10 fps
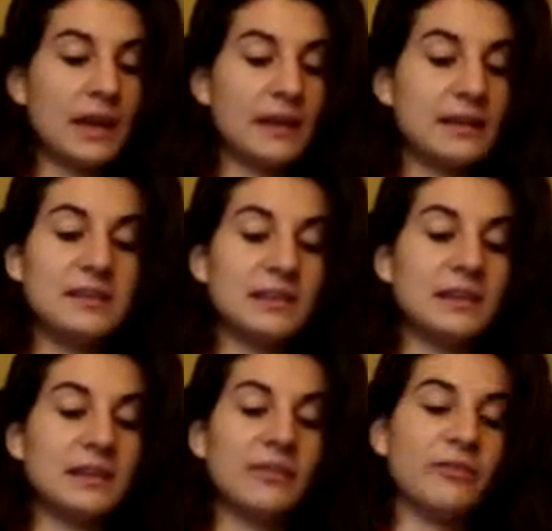and
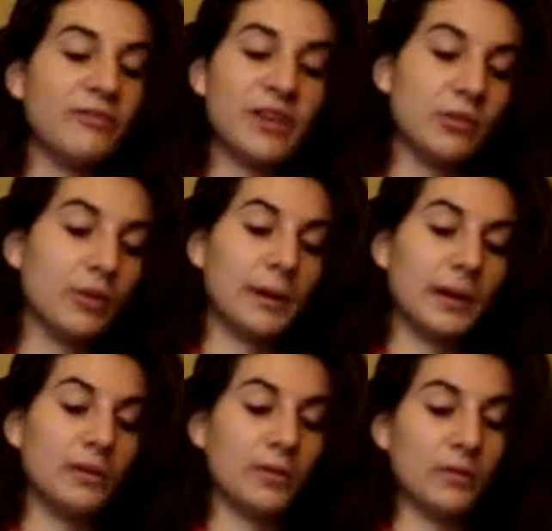dignity than Fyodor
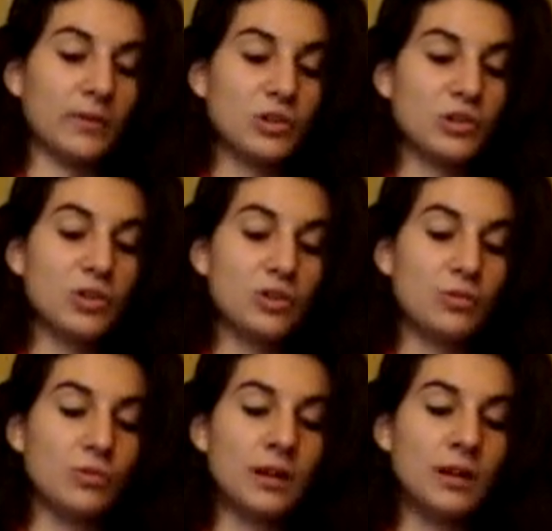Pavlovitch,
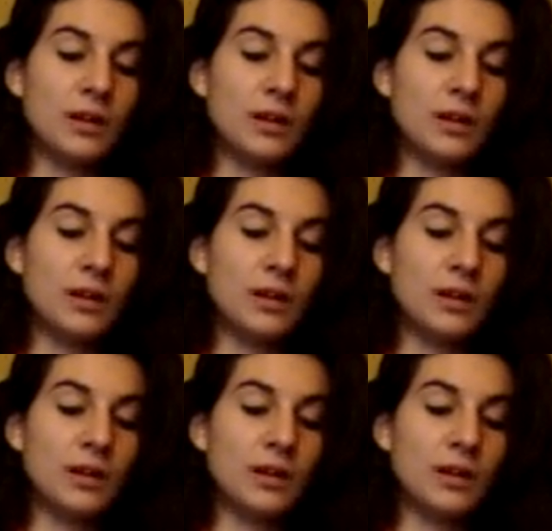who,